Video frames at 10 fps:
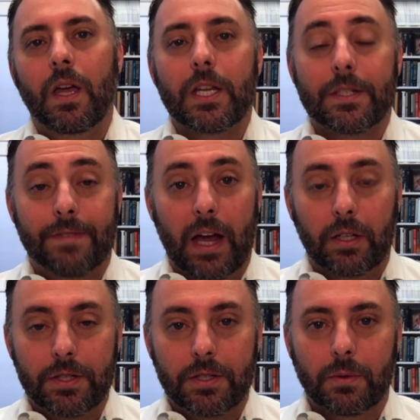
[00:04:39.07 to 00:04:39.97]
As faculty
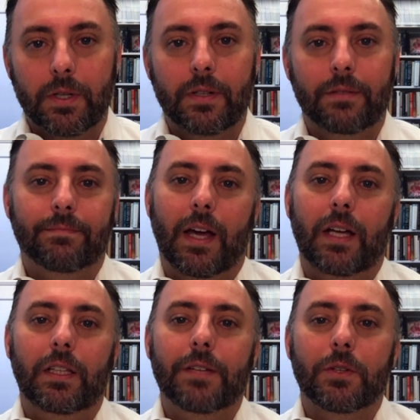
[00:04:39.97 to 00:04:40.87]
steward, I
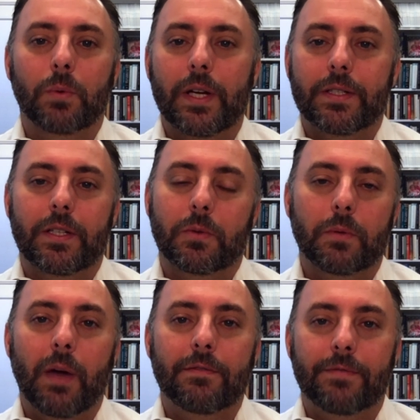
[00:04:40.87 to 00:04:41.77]
live in residence with
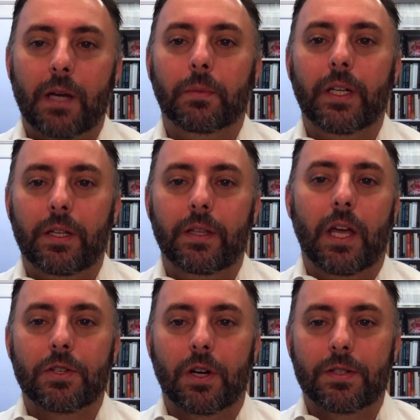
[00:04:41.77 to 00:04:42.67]
my family in the
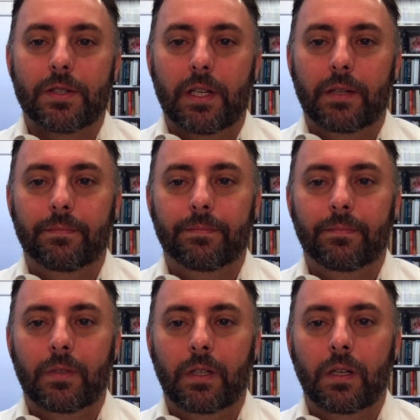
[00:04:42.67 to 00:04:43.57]
HRC.
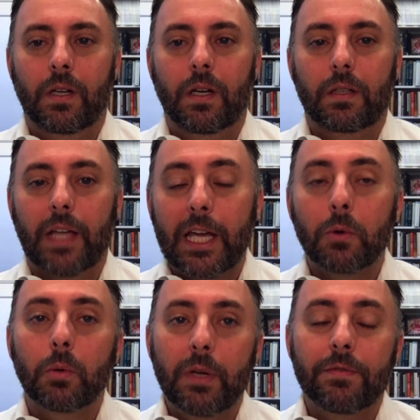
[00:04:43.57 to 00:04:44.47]
Like it will
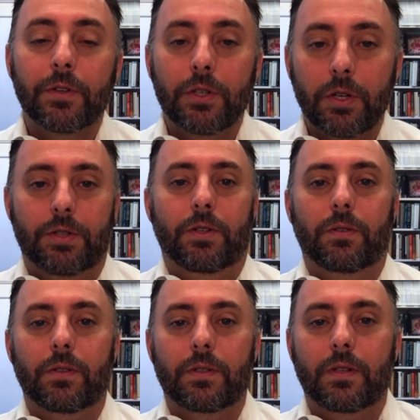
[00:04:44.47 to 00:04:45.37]
be for your
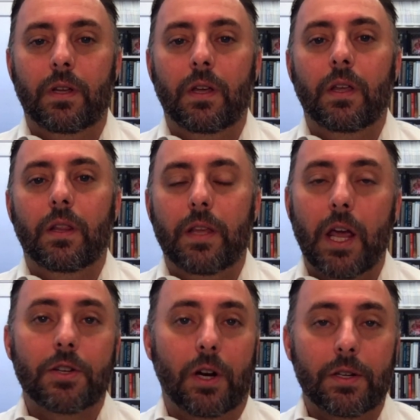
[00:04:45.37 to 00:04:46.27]
students, the
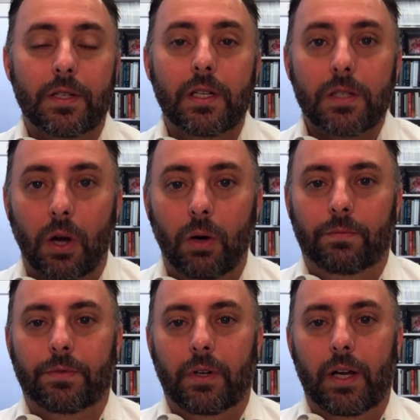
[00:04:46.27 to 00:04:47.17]
HRC is home
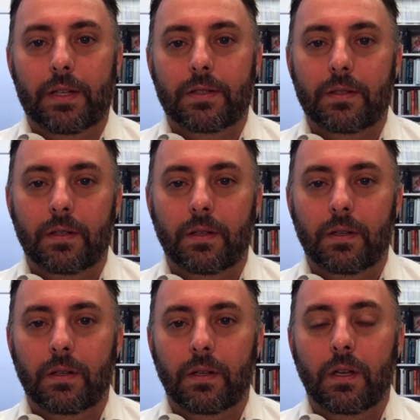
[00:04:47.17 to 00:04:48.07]
for us.
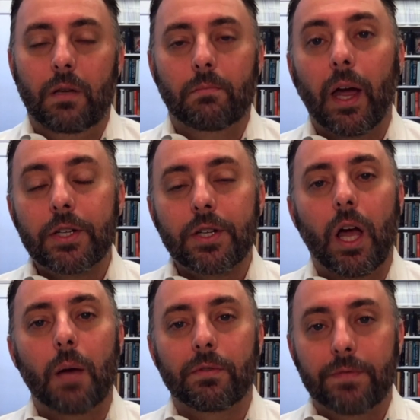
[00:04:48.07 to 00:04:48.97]
My
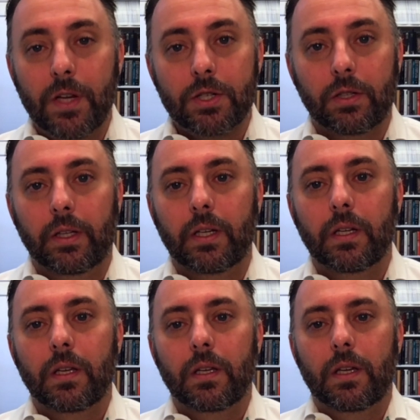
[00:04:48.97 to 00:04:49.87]
job officially
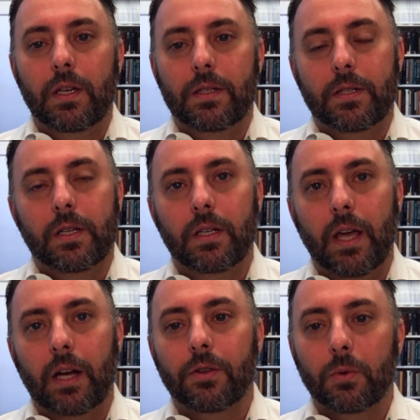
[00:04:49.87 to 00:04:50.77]
is to
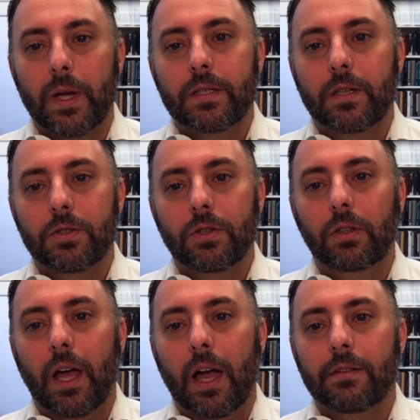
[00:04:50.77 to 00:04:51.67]
connect the residential
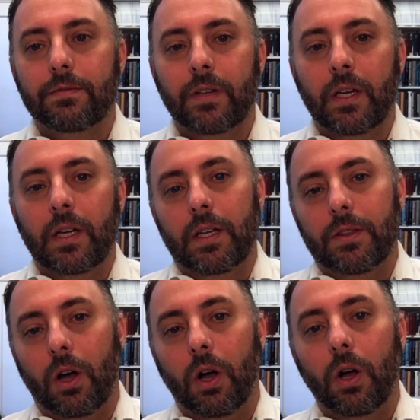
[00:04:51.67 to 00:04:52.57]
life in the
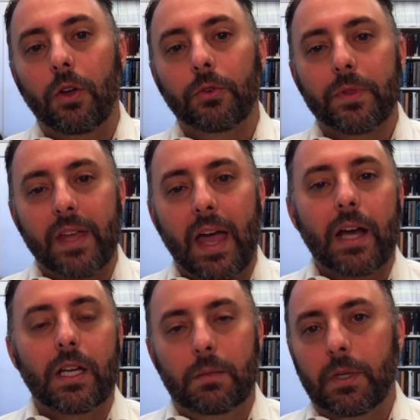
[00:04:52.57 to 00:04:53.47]
halls with the
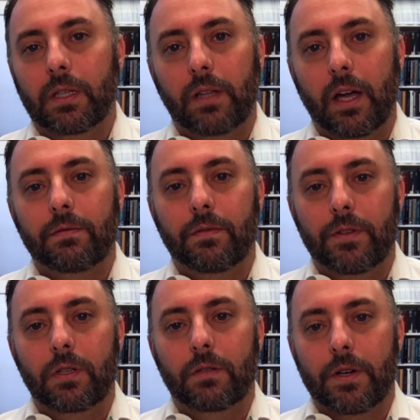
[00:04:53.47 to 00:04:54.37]
academic life of the
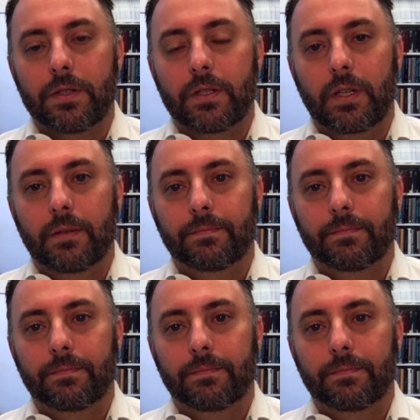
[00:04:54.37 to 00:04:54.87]
university.